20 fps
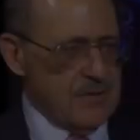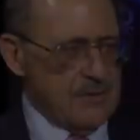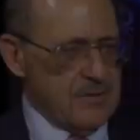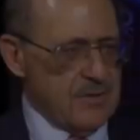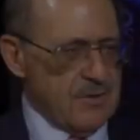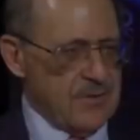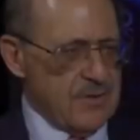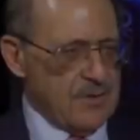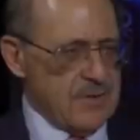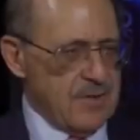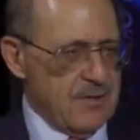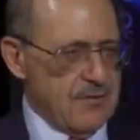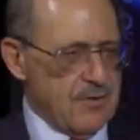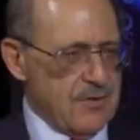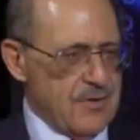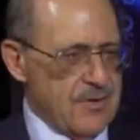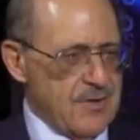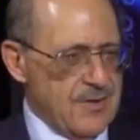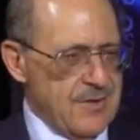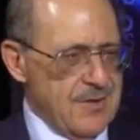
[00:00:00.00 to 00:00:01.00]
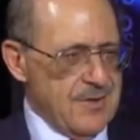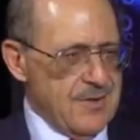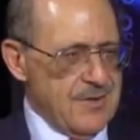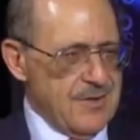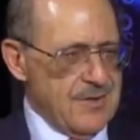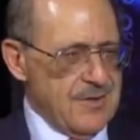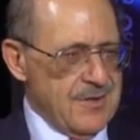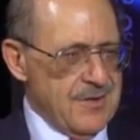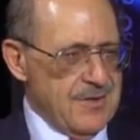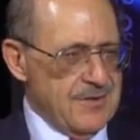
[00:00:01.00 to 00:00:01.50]
it's on the cover
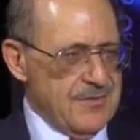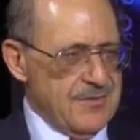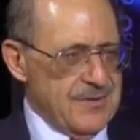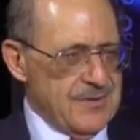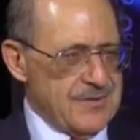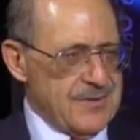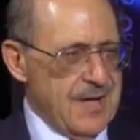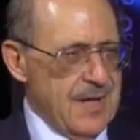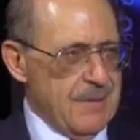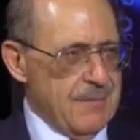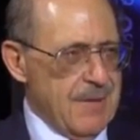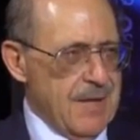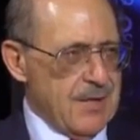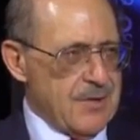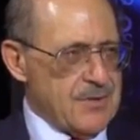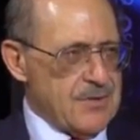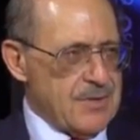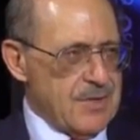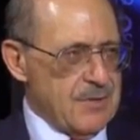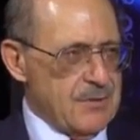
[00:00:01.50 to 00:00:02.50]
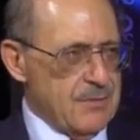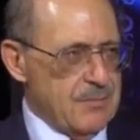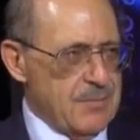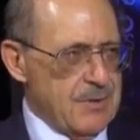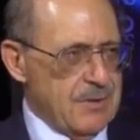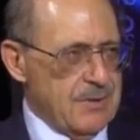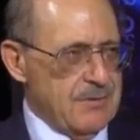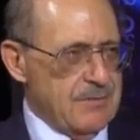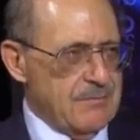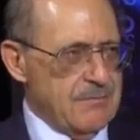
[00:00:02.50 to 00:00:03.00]
of Time Magazine, a
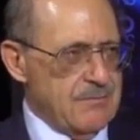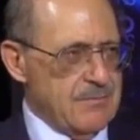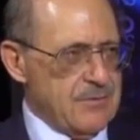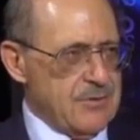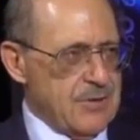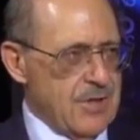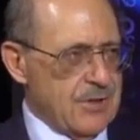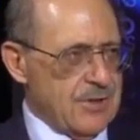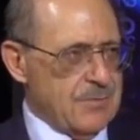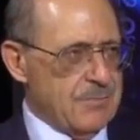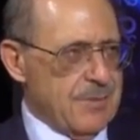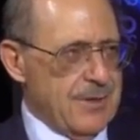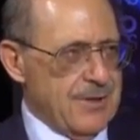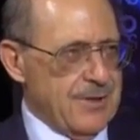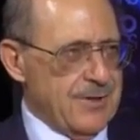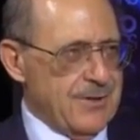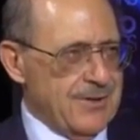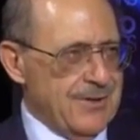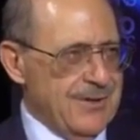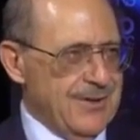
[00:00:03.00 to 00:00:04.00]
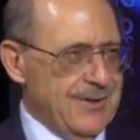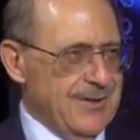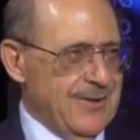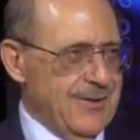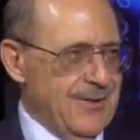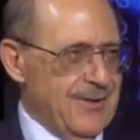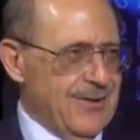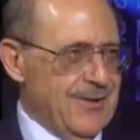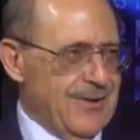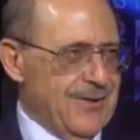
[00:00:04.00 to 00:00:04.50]
big chunk of butter
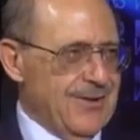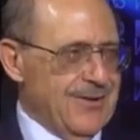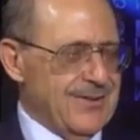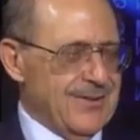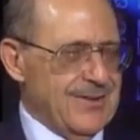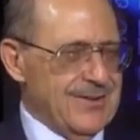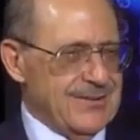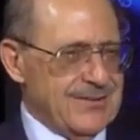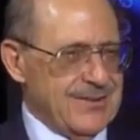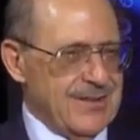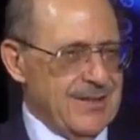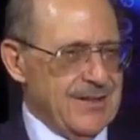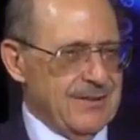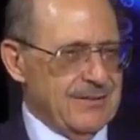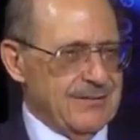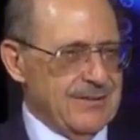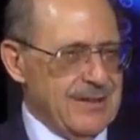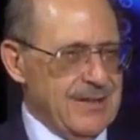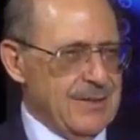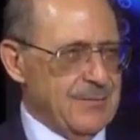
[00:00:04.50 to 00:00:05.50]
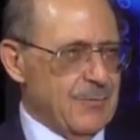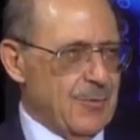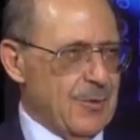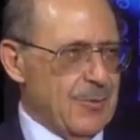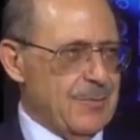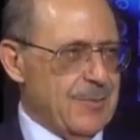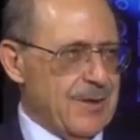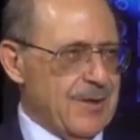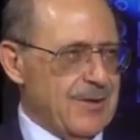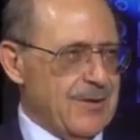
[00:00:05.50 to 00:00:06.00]
as saying, eat more
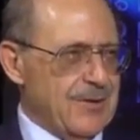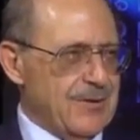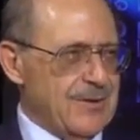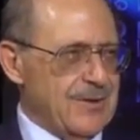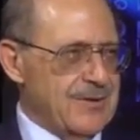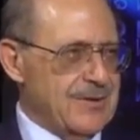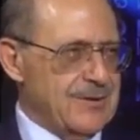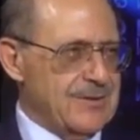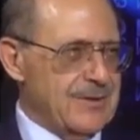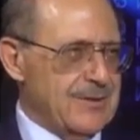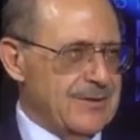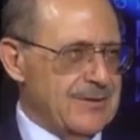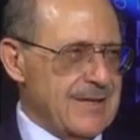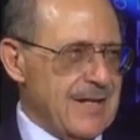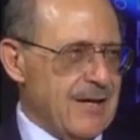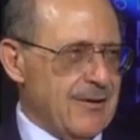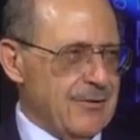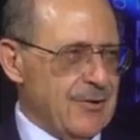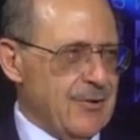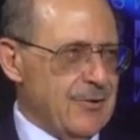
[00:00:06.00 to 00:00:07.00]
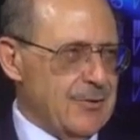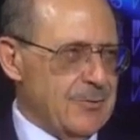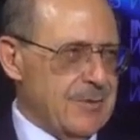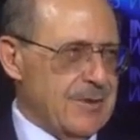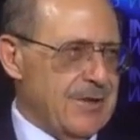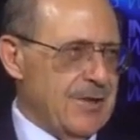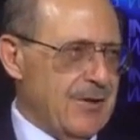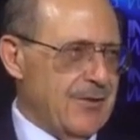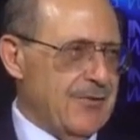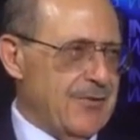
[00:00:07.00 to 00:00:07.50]
butter is now known to
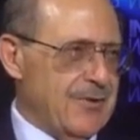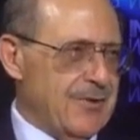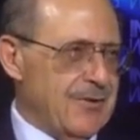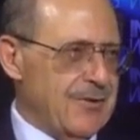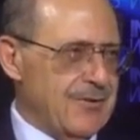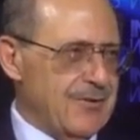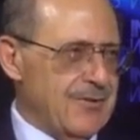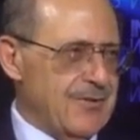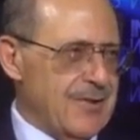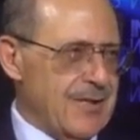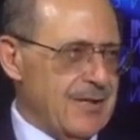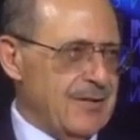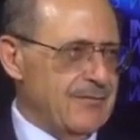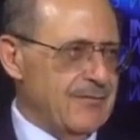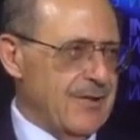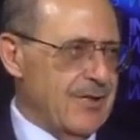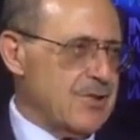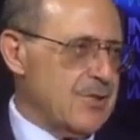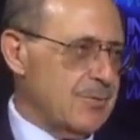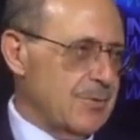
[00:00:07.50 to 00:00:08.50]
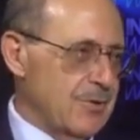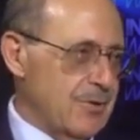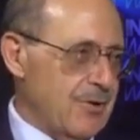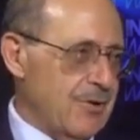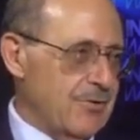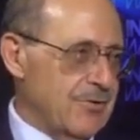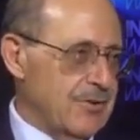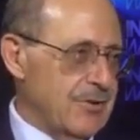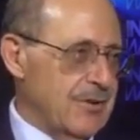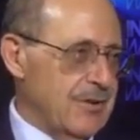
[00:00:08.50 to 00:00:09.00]
be healthier than vegetable
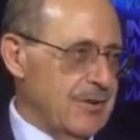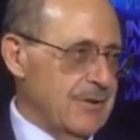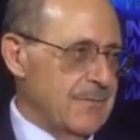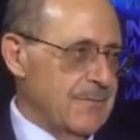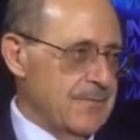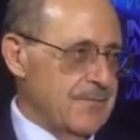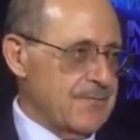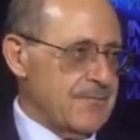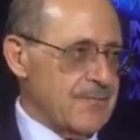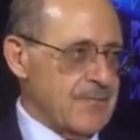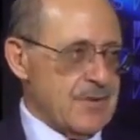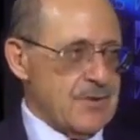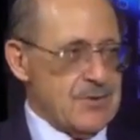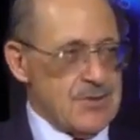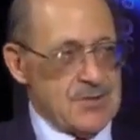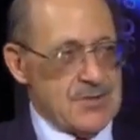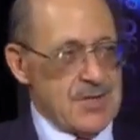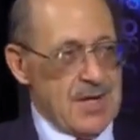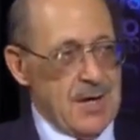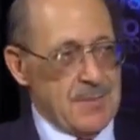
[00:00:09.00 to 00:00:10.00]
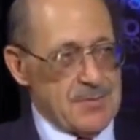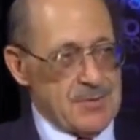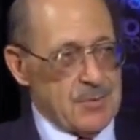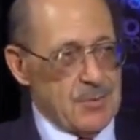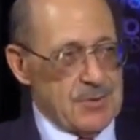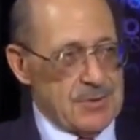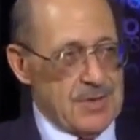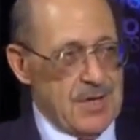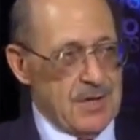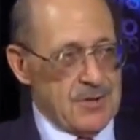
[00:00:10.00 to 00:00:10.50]
oils. Just the opposite of
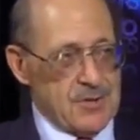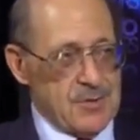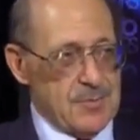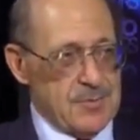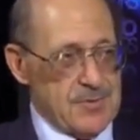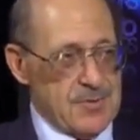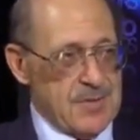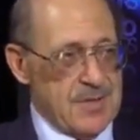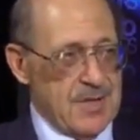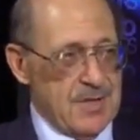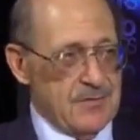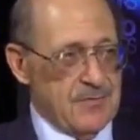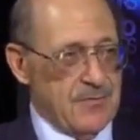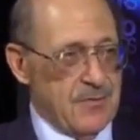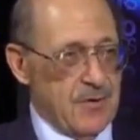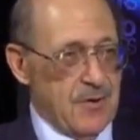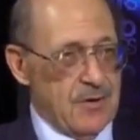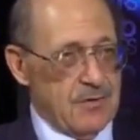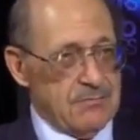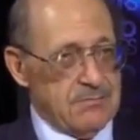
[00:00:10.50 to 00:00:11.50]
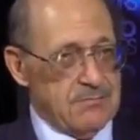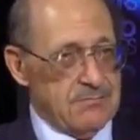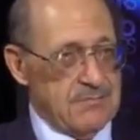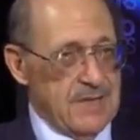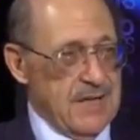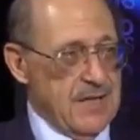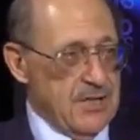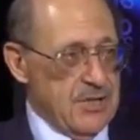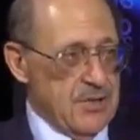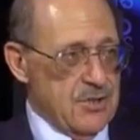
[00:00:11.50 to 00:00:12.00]
what doctors have been saying for
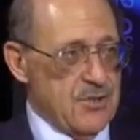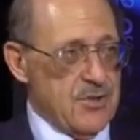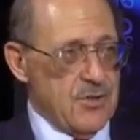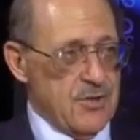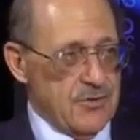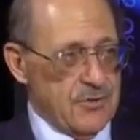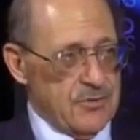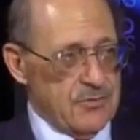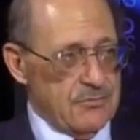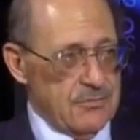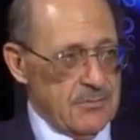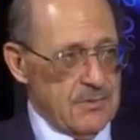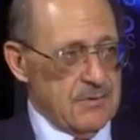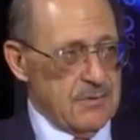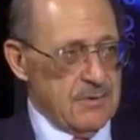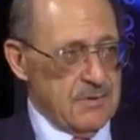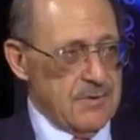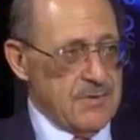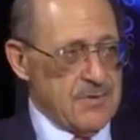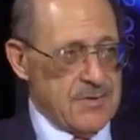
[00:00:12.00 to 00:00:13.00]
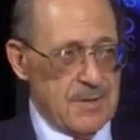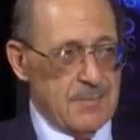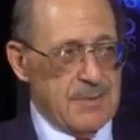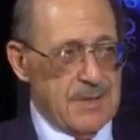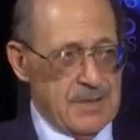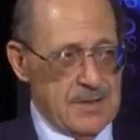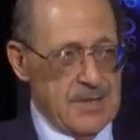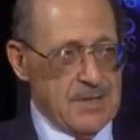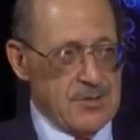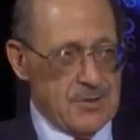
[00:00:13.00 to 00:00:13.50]
80 years.
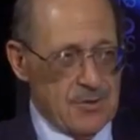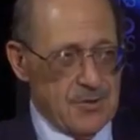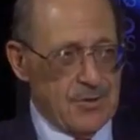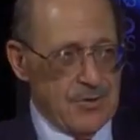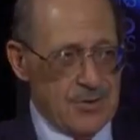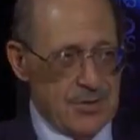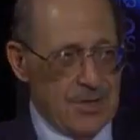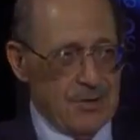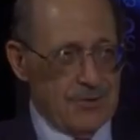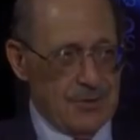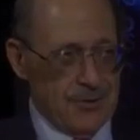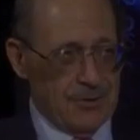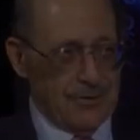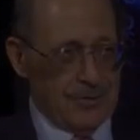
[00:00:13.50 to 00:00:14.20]
Somebody needs to go to jail here,